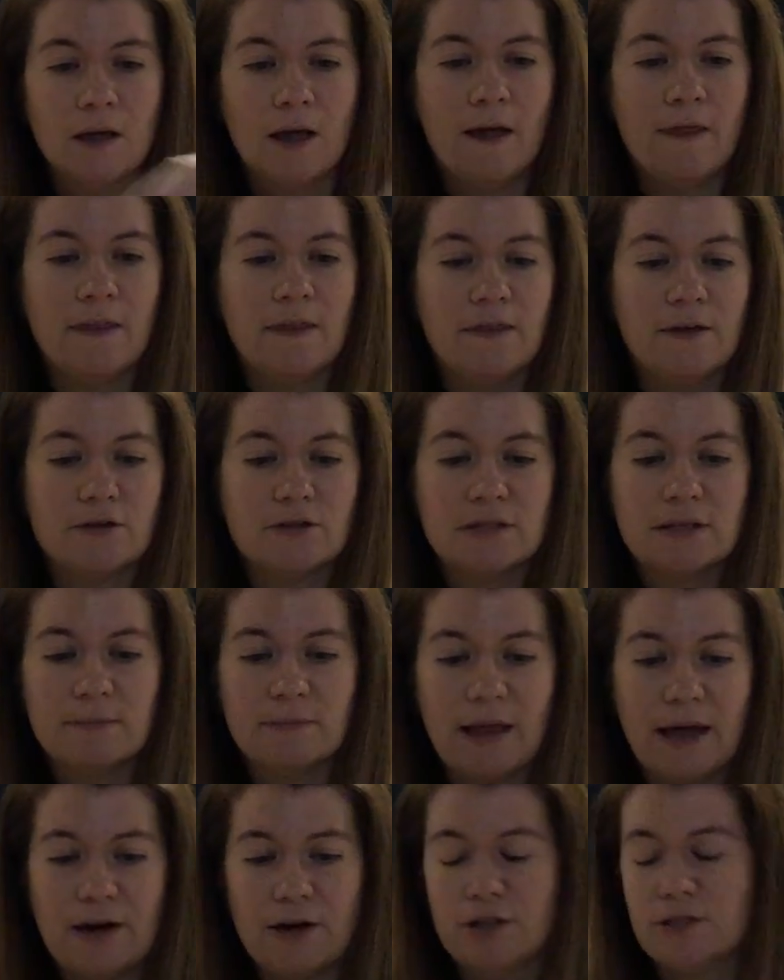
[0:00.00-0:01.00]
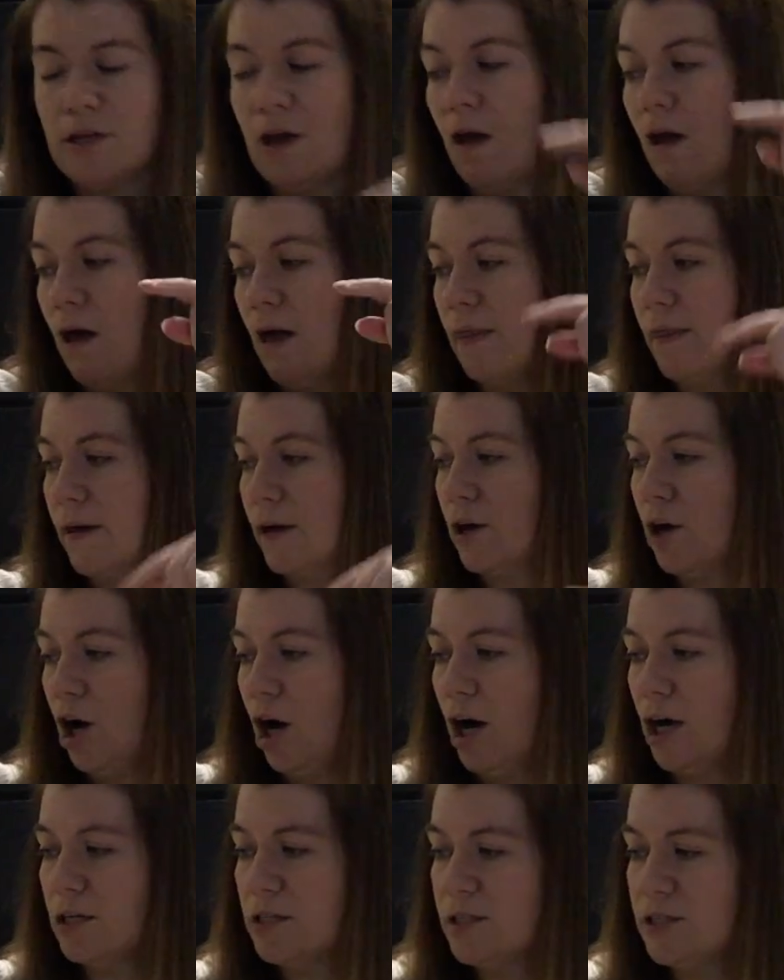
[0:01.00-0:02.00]
and then there's some letters on the
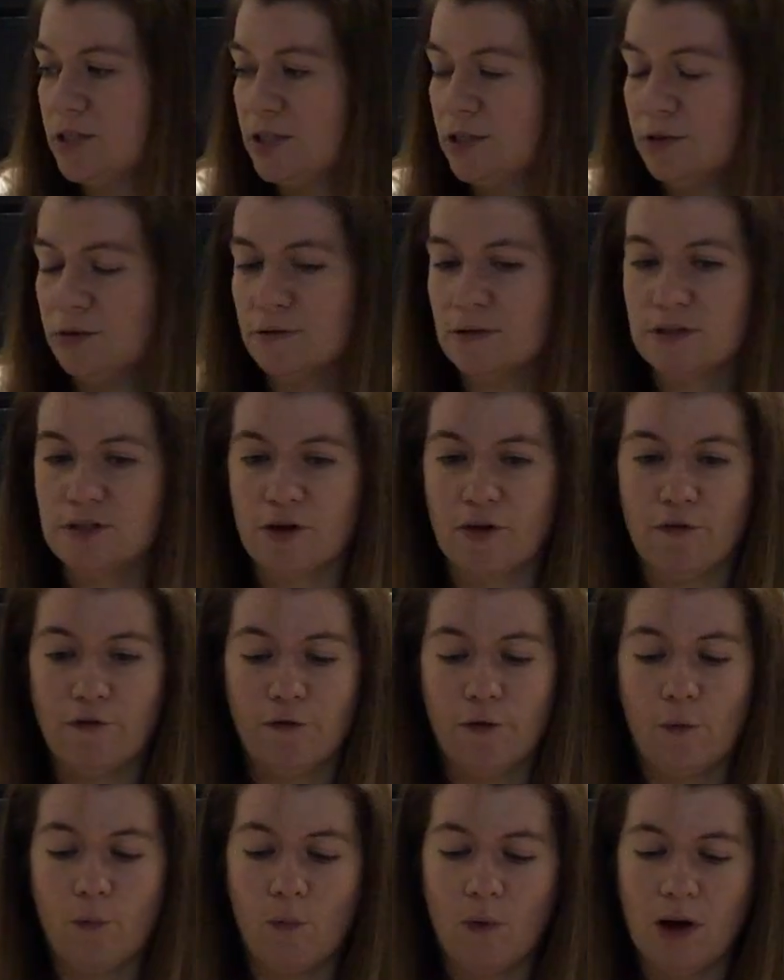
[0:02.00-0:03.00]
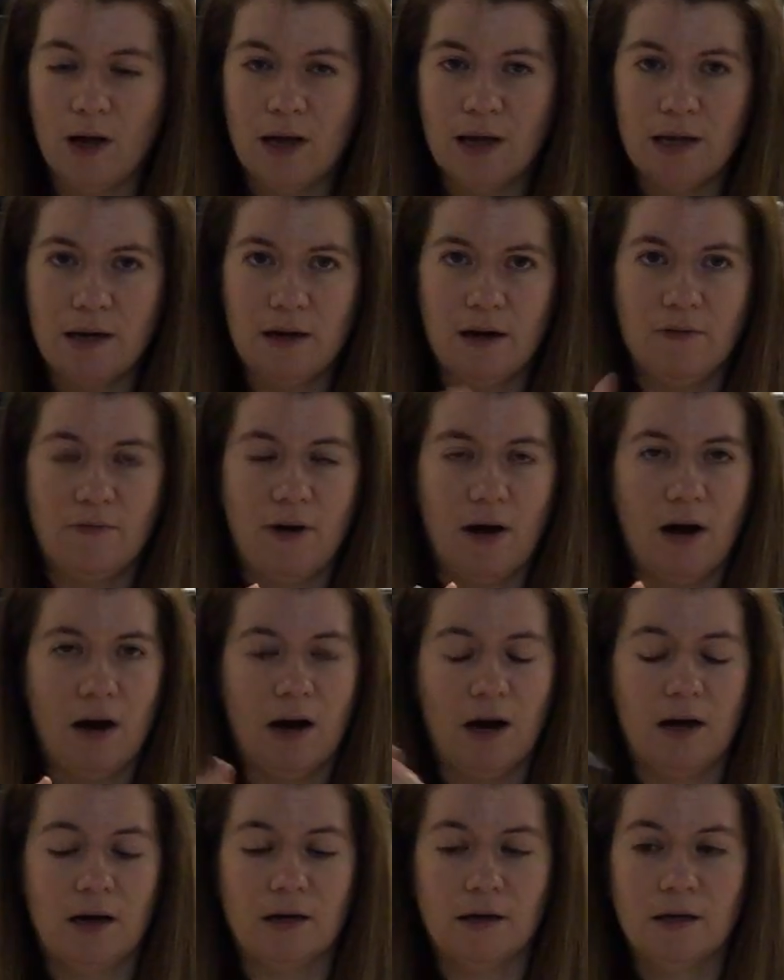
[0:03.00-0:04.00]
cards too. So for one of
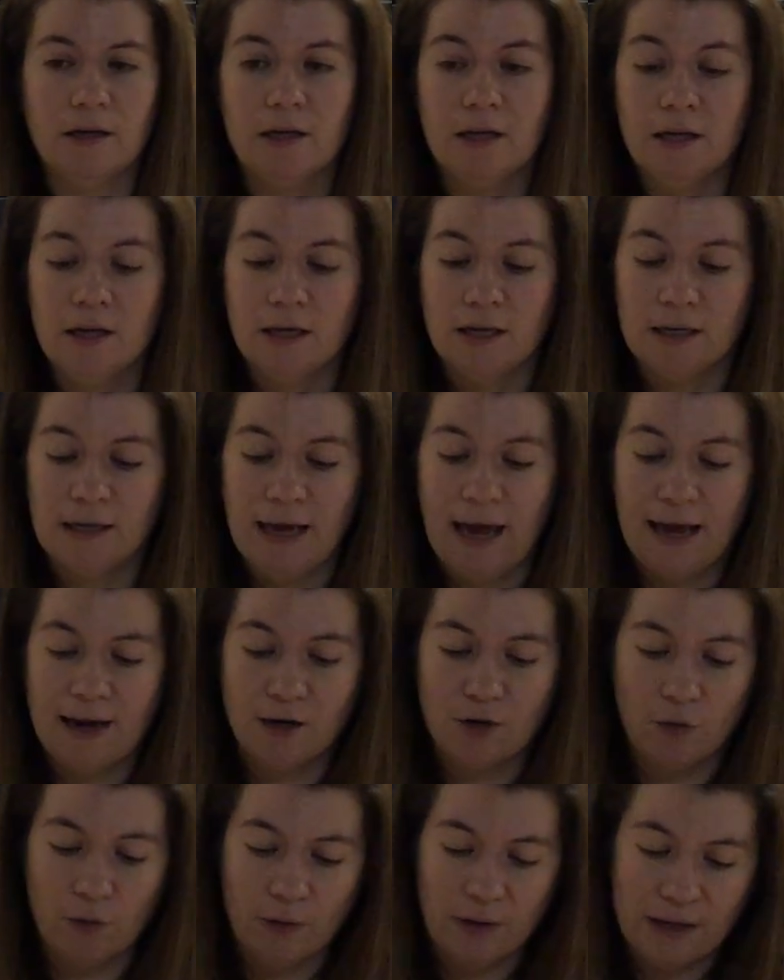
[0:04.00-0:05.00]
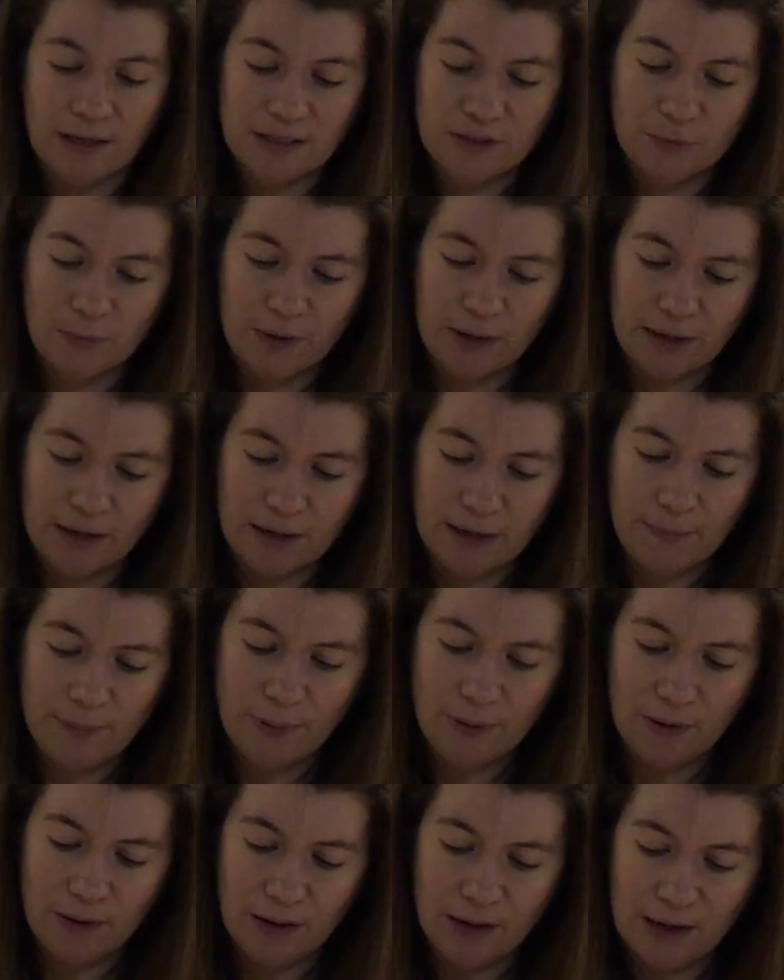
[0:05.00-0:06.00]
our categories, we're gonna
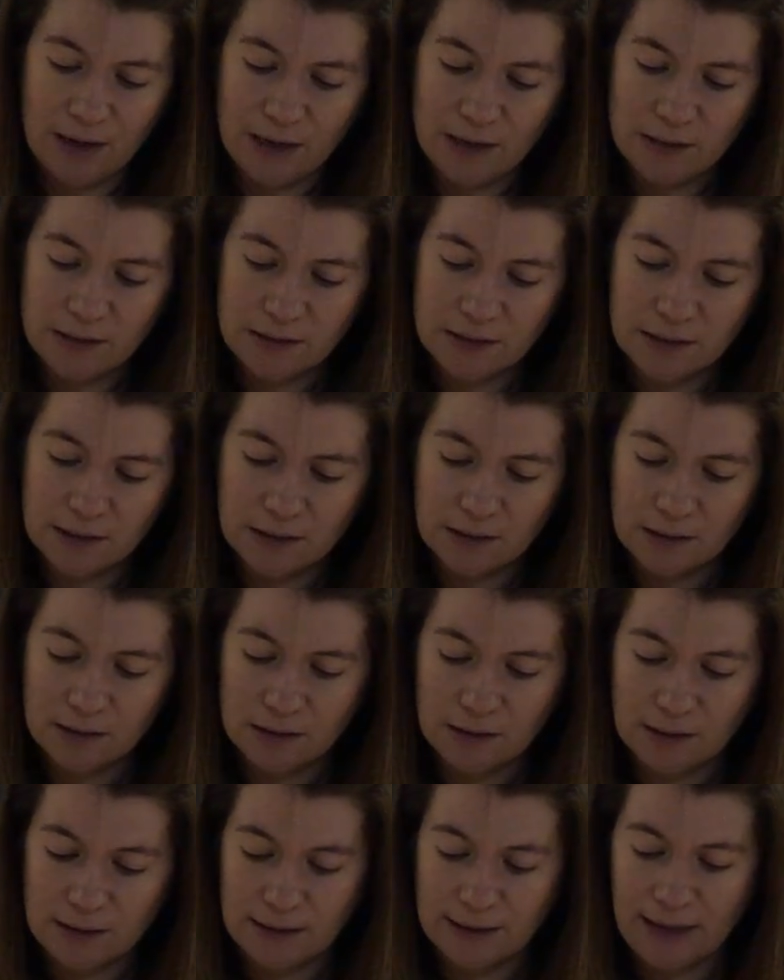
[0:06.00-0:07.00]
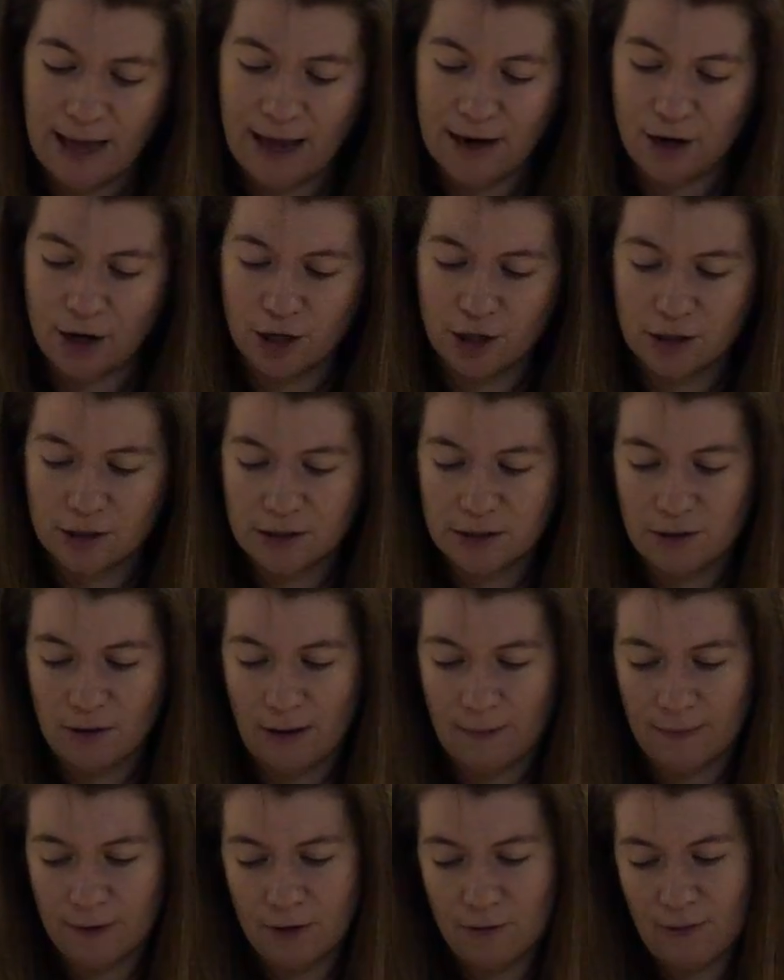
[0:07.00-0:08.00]
put letters. So
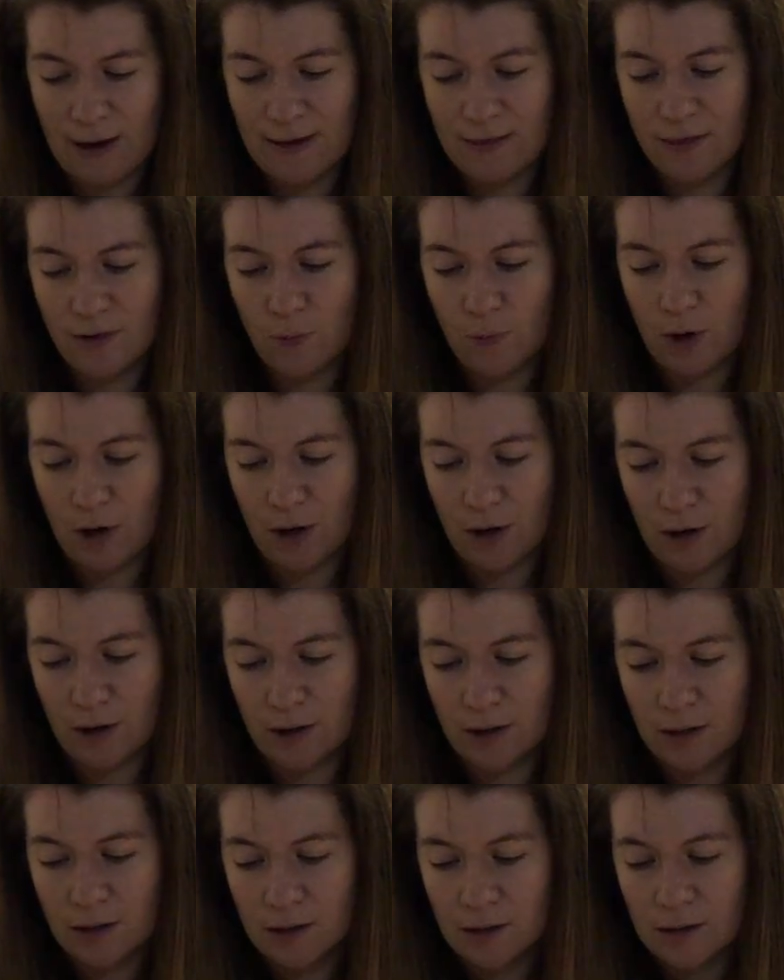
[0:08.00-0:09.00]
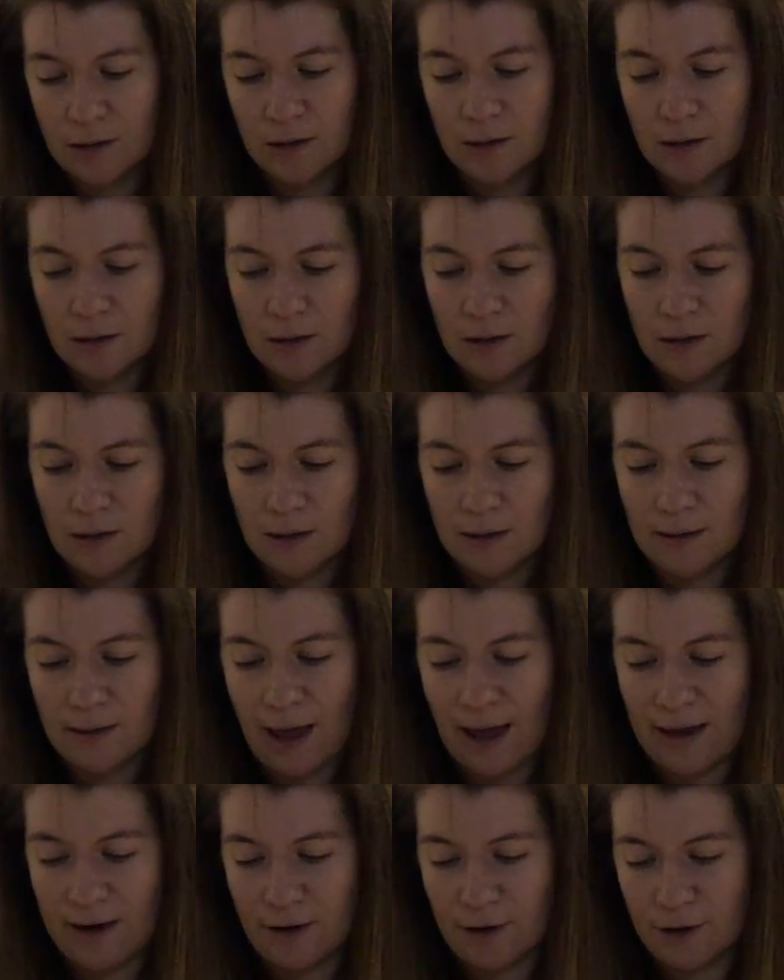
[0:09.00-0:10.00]
I'm gonna write the word
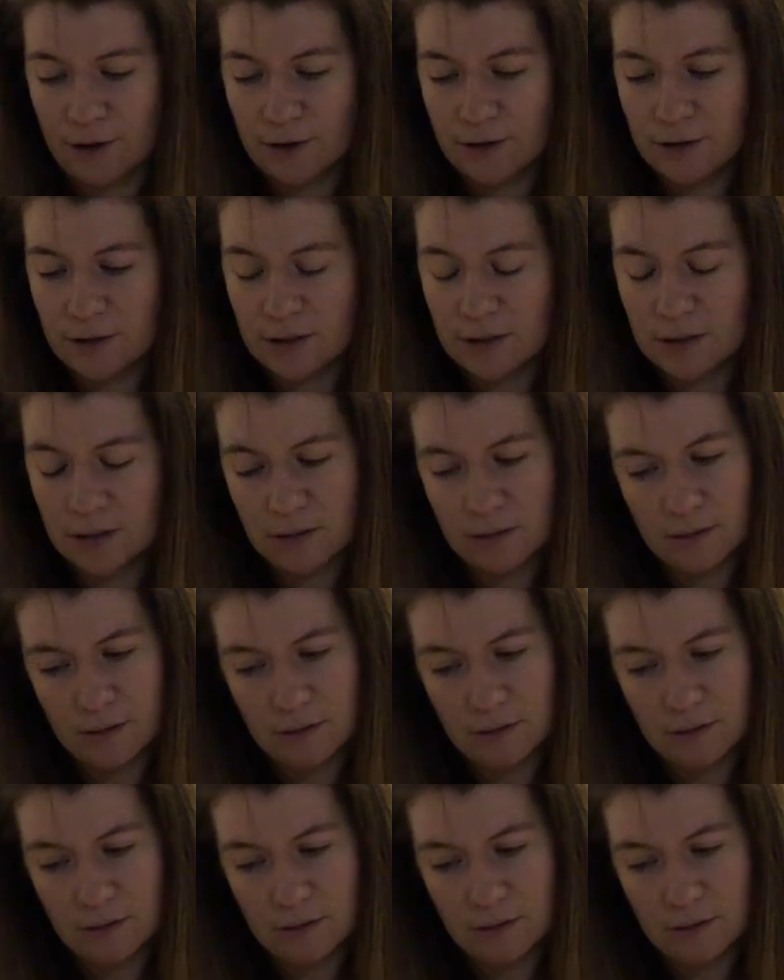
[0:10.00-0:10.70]
letters